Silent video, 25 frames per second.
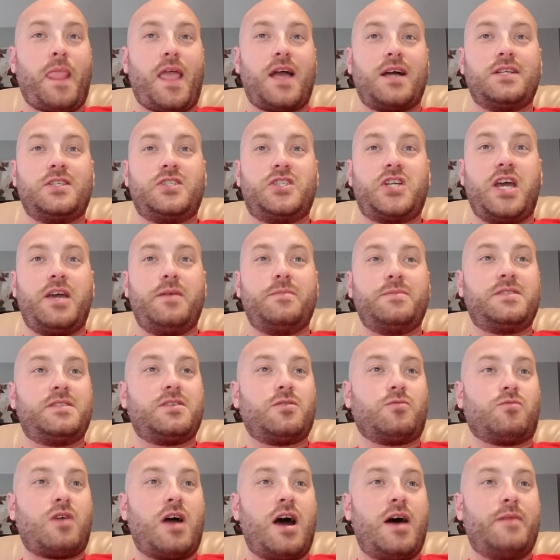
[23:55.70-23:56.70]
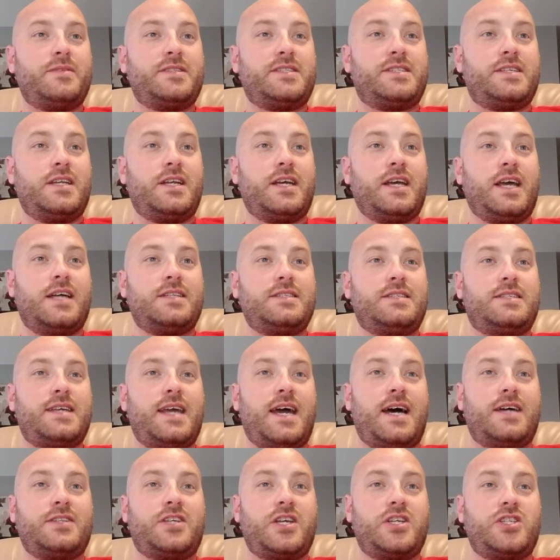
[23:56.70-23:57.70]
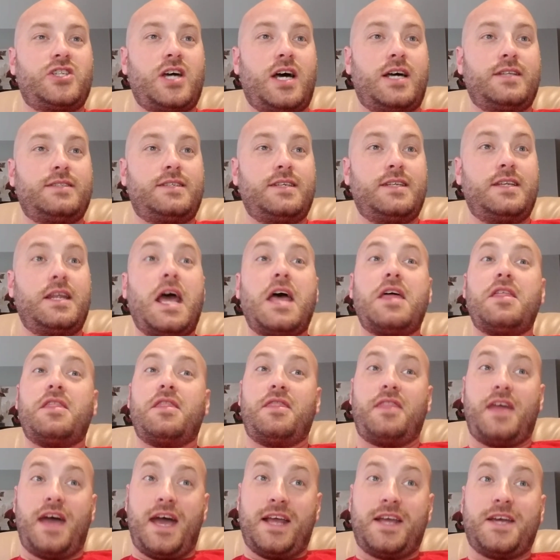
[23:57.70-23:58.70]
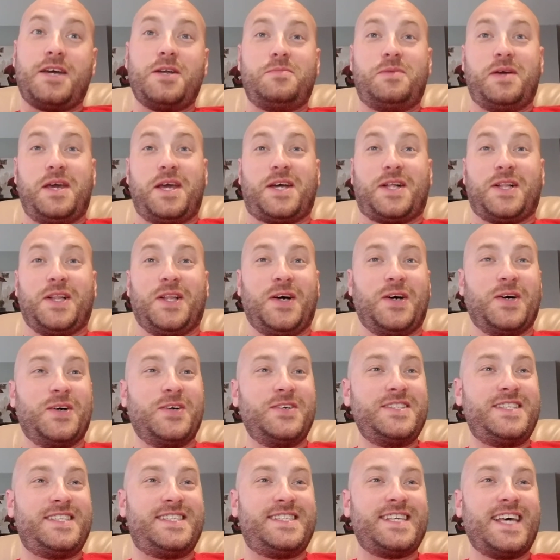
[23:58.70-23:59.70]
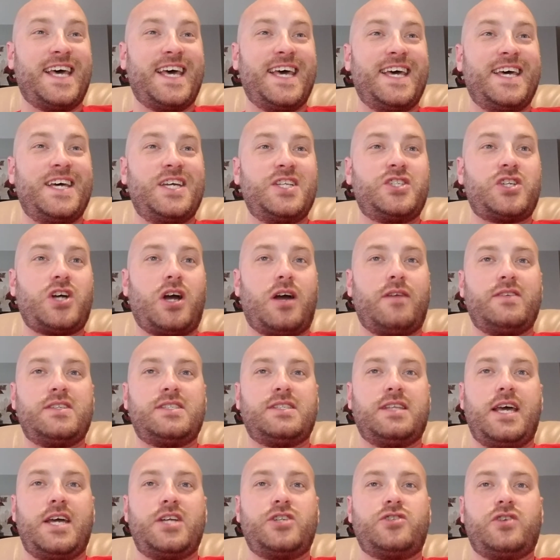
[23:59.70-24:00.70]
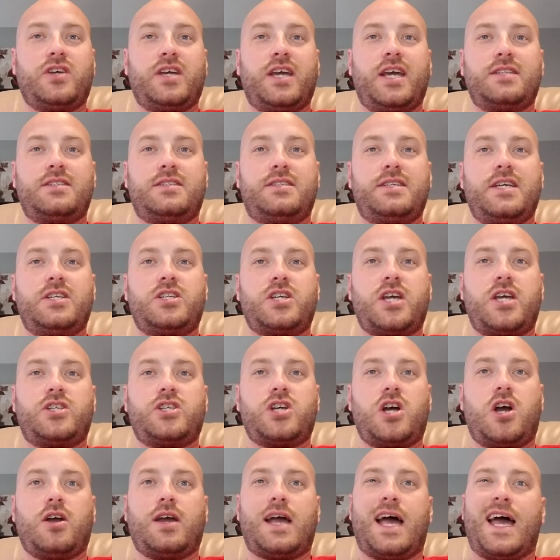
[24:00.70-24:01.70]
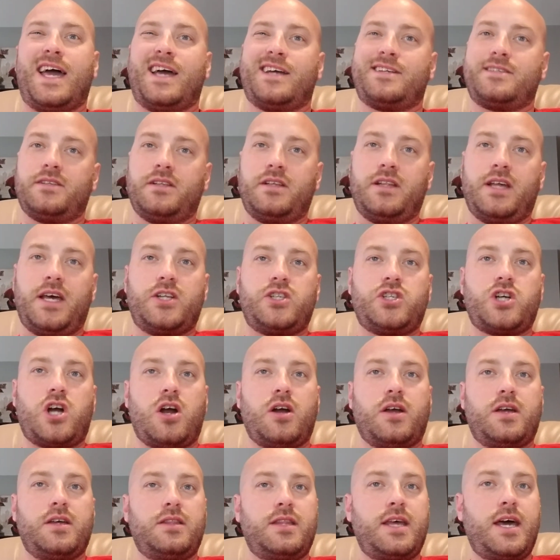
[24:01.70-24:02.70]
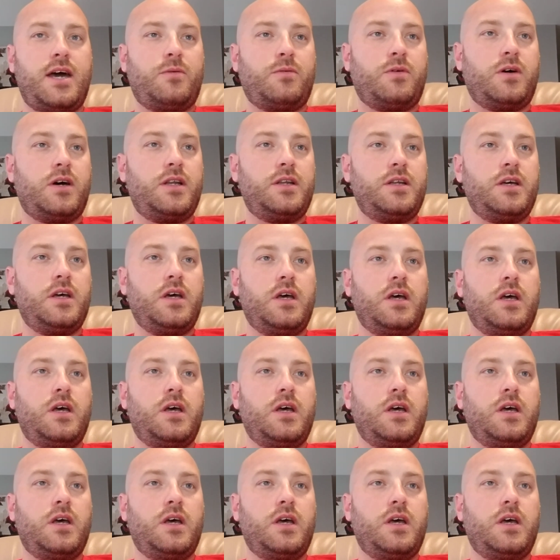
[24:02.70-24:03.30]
James Robinson against Deontay Johnson. That could be close. Jarvis Landry against DJ Chark. I actually like Chark in that one.